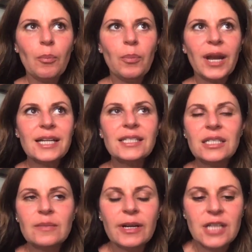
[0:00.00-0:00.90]
But I
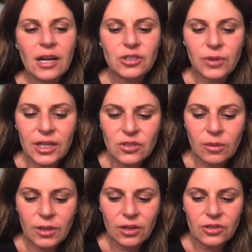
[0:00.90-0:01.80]
said to my doctor when I saw
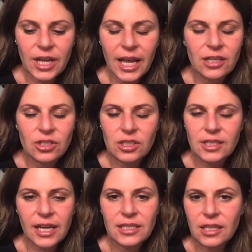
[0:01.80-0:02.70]
him the other day, I
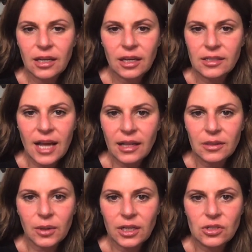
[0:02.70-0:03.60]
just I said
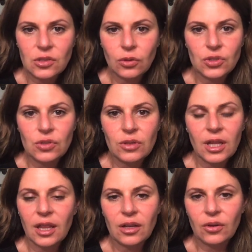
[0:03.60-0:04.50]
exactly what I just told you
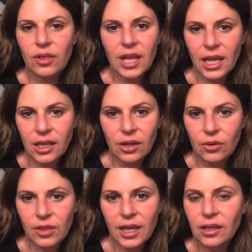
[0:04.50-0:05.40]
that, you know, thank
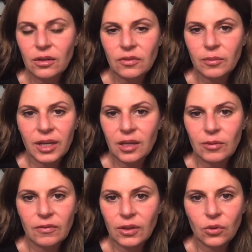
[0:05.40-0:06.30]
you. Thank you for making
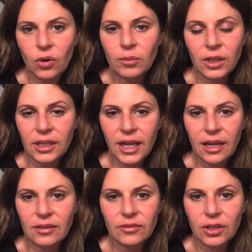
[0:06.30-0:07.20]
me feel normal
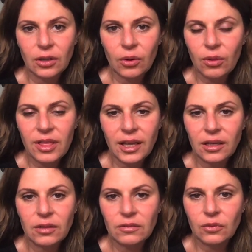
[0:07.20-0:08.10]
again. You know,
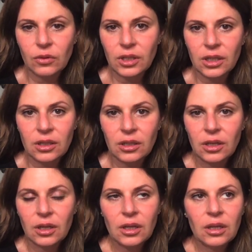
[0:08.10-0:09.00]
thank you for
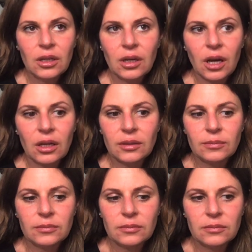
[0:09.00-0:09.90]

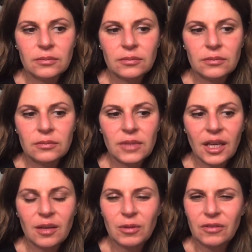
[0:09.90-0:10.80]
um,
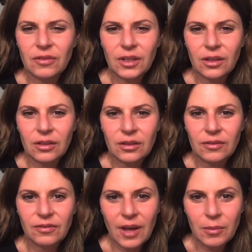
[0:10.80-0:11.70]
making me feel
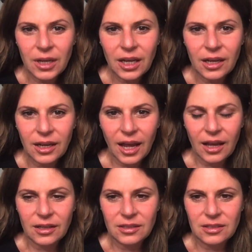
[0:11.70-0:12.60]
feminine
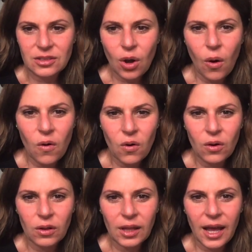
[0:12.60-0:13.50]
and
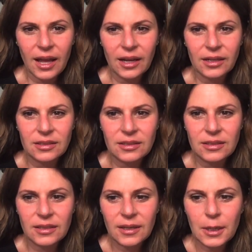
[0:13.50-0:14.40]
whole and